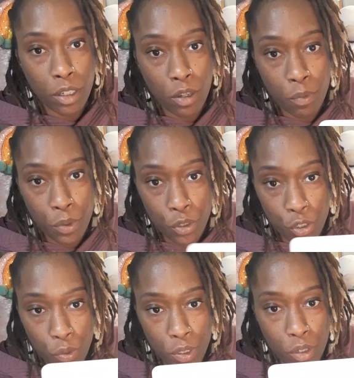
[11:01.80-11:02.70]
along with the
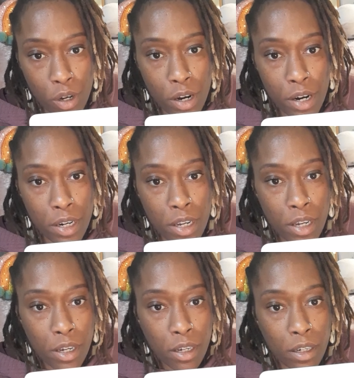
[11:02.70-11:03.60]
strength card.
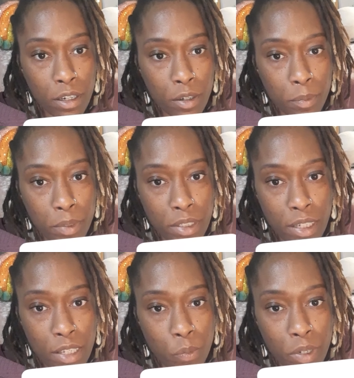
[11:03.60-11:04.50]
Um, it
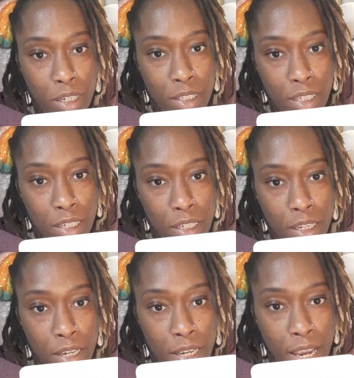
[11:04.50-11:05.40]
says, what is it?
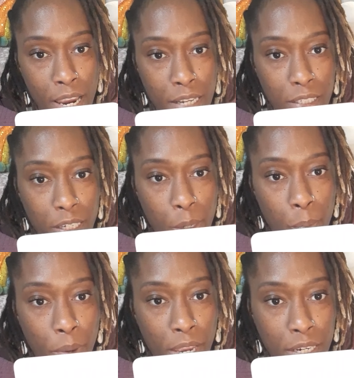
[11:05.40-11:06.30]
Agate, a
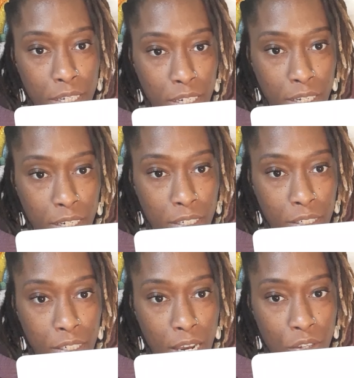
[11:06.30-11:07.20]
bandit,
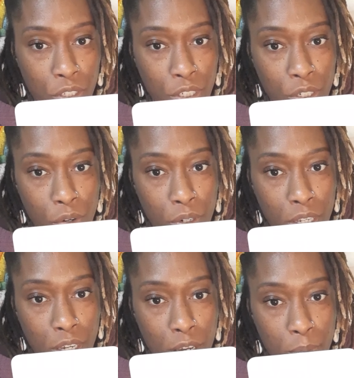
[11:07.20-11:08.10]

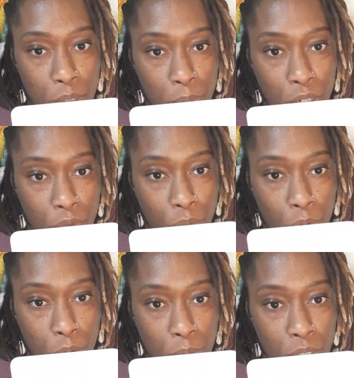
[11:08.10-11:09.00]
chalcedony, comes in many
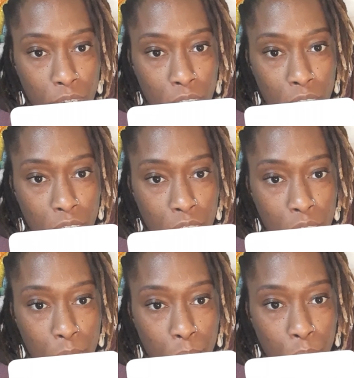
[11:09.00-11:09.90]
forms. Elegant
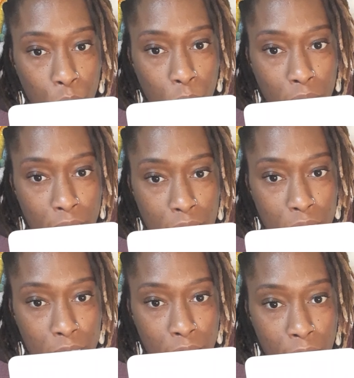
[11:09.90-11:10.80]
blue lace
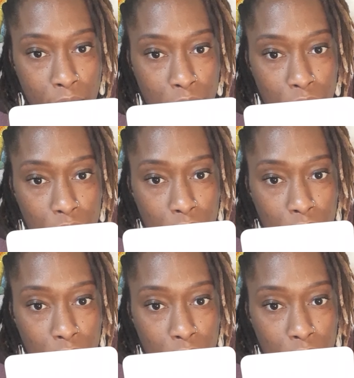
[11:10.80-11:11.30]
agate,